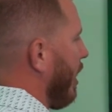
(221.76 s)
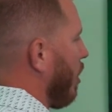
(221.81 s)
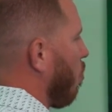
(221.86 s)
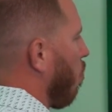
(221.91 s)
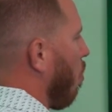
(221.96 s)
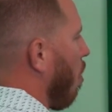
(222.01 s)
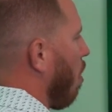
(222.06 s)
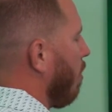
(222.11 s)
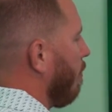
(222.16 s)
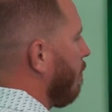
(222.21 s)

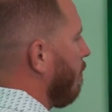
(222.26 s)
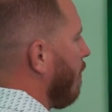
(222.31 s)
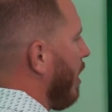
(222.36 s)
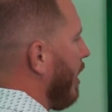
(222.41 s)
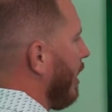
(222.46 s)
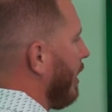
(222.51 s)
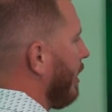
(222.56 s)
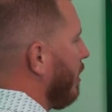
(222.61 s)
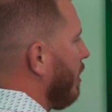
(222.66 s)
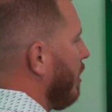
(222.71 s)

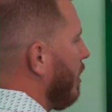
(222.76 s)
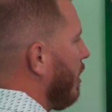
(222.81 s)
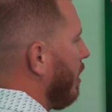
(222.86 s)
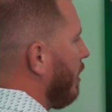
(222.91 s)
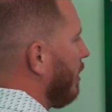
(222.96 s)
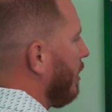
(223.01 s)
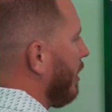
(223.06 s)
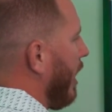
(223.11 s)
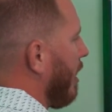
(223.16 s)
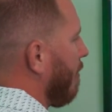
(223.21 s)
qualifying
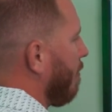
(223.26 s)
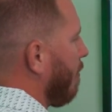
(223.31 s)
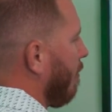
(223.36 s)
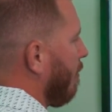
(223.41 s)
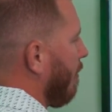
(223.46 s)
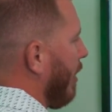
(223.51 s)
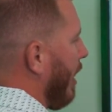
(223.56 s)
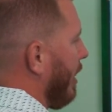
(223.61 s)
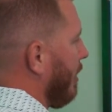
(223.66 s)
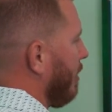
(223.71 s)
life
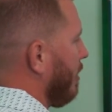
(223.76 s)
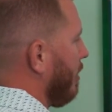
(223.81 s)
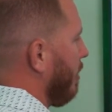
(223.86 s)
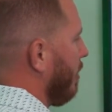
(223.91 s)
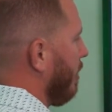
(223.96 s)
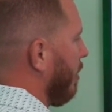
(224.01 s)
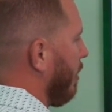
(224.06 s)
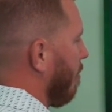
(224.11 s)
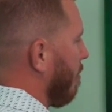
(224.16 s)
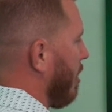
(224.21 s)
event.
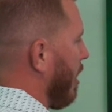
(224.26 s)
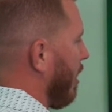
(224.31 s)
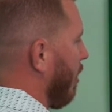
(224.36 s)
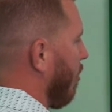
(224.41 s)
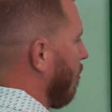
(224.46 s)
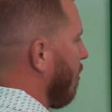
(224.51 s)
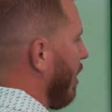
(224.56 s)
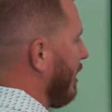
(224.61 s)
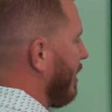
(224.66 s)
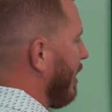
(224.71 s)
I'm not going
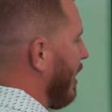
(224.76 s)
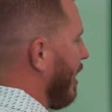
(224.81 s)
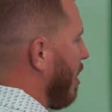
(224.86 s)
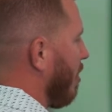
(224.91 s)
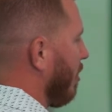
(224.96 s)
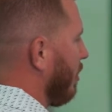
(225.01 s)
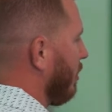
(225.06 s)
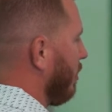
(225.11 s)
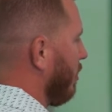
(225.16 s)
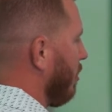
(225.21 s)
to write that
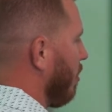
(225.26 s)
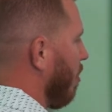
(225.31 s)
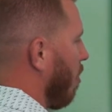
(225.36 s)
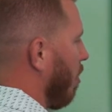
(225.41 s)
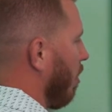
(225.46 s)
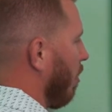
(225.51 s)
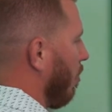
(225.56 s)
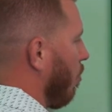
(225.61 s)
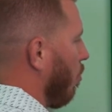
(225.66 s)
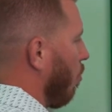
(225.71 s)
out because it's a
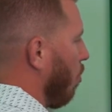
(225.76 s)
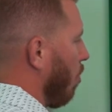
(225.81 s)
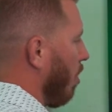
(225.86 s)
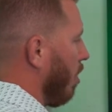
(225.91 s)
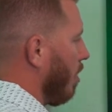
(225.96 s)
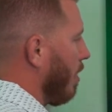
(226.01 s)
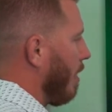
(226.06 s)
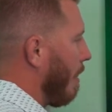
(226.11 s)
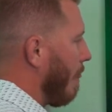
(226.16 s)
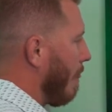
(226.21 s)
long
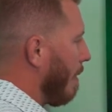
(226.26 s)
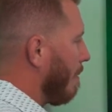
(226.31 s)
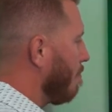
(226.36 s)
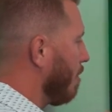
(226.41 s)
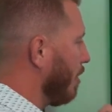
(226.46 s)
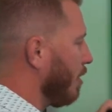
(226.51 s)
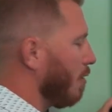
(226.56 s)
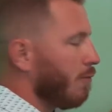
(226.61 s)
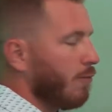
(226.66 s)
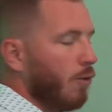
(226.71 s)
word.
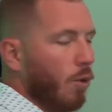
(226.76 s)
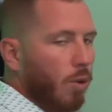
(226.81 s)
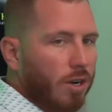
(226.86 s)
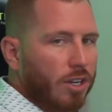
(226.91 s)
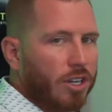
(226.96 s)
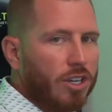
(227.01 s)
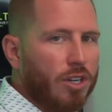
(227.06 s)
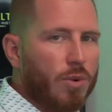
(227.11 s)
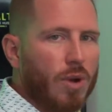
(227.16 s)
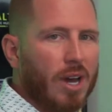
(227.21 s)
But the 4
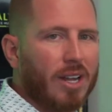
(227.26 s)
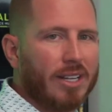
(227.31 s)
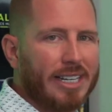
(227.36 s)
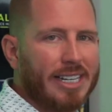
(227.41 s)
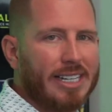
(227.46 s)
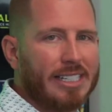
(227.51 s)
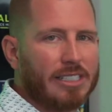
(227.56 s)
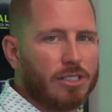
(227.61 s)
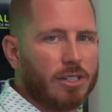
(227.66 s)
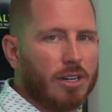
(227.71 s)

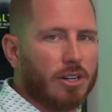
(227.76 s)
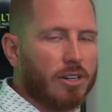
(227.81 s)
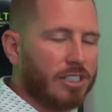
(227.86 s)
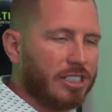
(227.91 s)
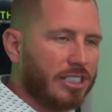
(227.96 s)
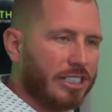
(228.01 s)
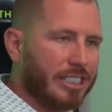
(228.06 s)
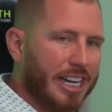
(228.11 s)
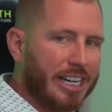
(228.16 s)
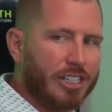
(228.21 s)
QLEs are
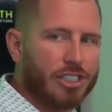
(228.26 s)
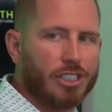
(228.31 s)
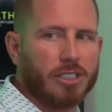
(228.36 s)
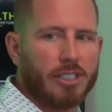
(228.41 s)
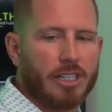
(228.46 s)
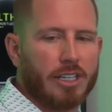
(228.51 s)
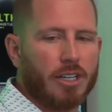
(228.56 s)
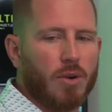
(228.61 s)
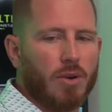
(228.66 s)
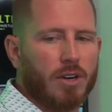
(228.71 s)

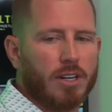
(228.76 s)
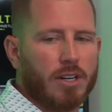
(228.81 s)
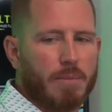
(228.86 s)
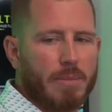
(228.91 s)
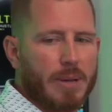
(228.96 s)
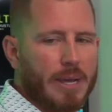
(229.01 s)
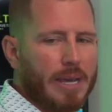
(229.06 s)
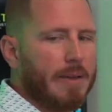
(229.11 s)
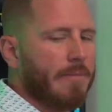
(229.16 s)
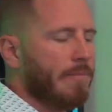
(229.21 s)
essentially going to
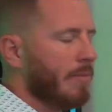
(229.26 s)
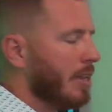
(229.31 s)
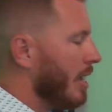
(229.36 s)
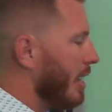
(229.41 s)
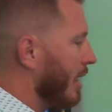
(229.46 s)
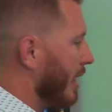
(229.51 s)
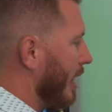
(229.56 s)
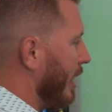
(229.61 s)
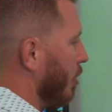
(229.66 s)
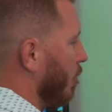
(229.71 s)
be
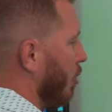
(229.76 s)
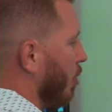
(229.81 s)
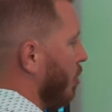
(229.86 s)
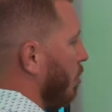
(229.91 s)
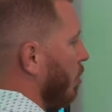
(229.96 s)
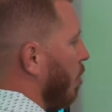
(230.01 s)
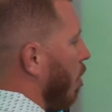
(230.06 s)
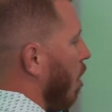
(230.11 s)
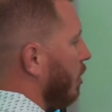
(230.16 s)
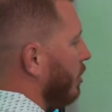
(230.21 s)
either
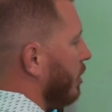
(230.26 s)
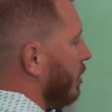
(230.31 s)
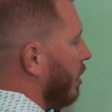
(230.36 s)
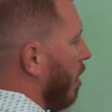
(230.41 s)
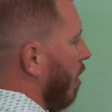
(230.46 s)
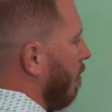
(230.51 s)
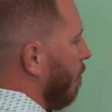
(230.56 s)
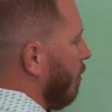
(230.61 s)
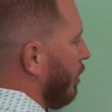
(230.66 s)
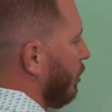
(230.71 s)
you lost
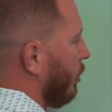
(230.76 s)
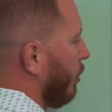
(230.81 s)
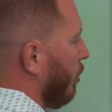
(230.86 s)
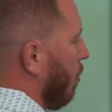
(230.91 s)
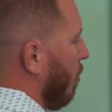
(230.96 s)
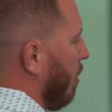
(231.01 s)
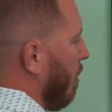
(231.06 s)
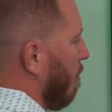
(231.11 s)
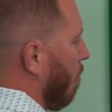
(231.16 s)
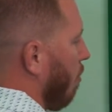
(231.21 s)
coverage
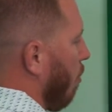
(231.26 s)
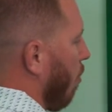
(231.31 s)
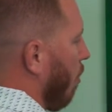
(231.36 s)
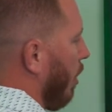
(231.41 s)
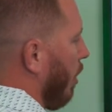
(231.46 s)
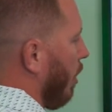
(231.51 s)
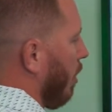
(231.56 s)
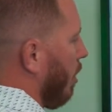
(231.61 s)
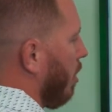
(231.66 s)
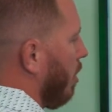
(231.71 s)
through an
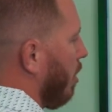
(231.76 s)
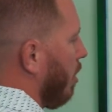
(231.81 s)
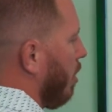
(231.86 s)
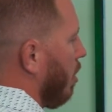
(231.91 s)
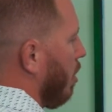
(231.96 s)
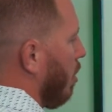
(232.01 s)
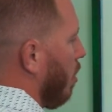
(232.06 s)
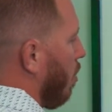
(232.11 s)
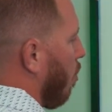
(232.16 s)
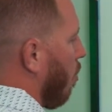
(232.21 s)
employer,
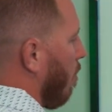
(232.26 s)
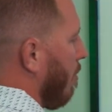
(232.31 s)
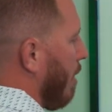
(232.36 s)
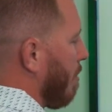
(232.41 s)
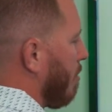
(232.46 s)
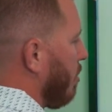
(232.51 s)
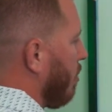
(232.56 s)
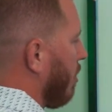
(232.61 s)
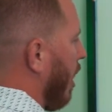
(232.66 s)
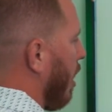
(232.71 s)
or
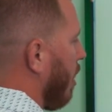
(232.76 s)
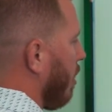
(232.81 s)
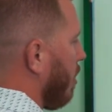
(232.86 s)
maybe you got a